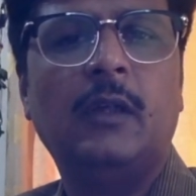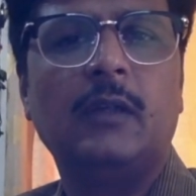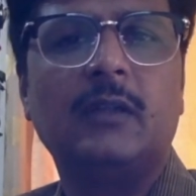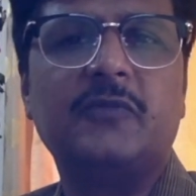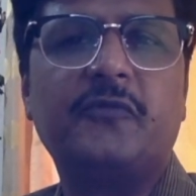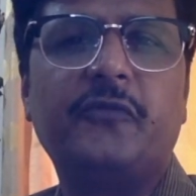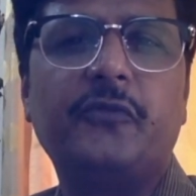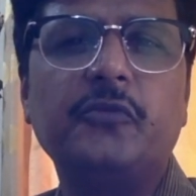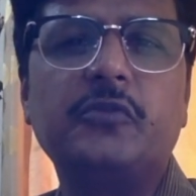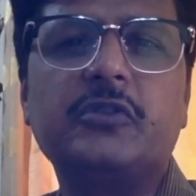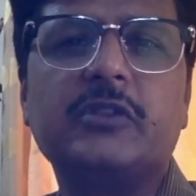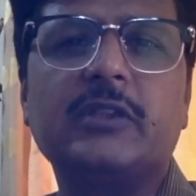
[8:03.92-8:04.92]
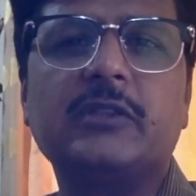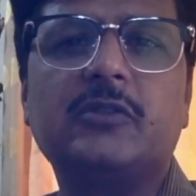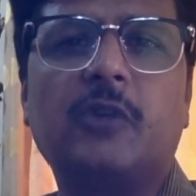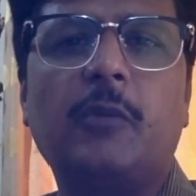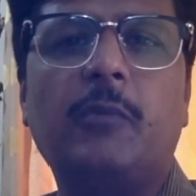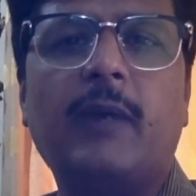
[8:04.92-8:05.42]
The future
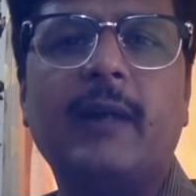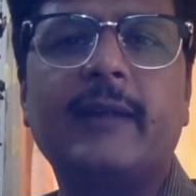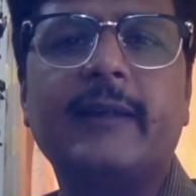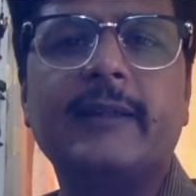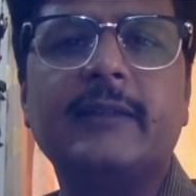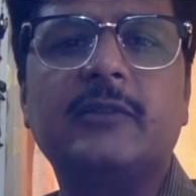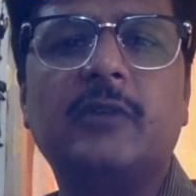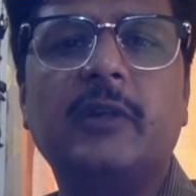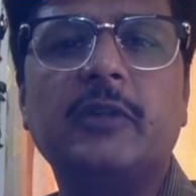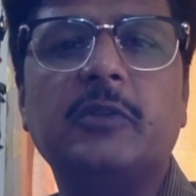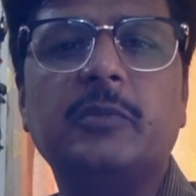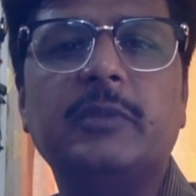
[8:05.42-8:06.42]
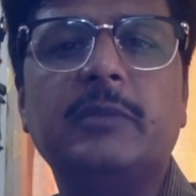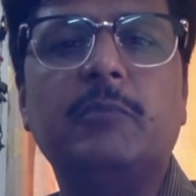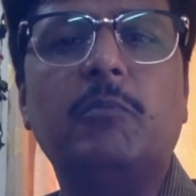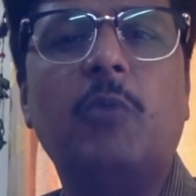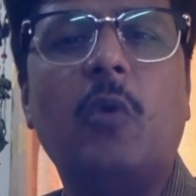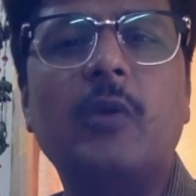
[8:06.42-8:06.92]
job market is going to be
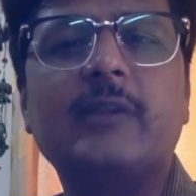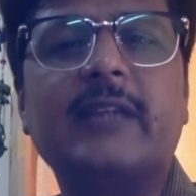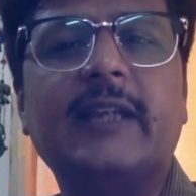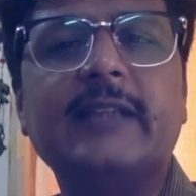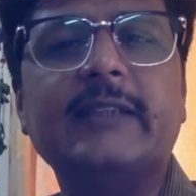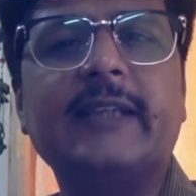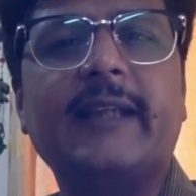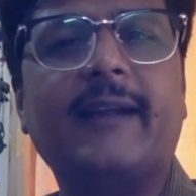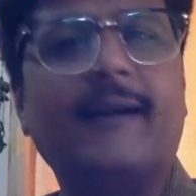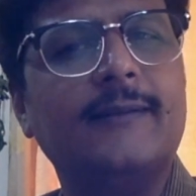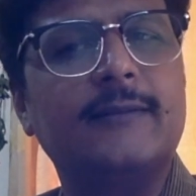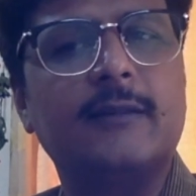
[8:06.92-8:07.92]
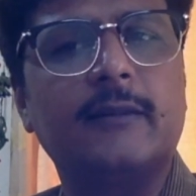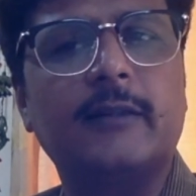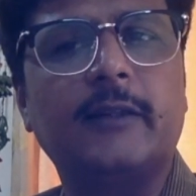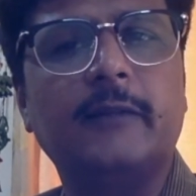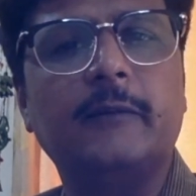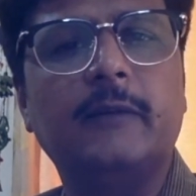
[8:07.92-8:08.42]
more challenging and uncertain.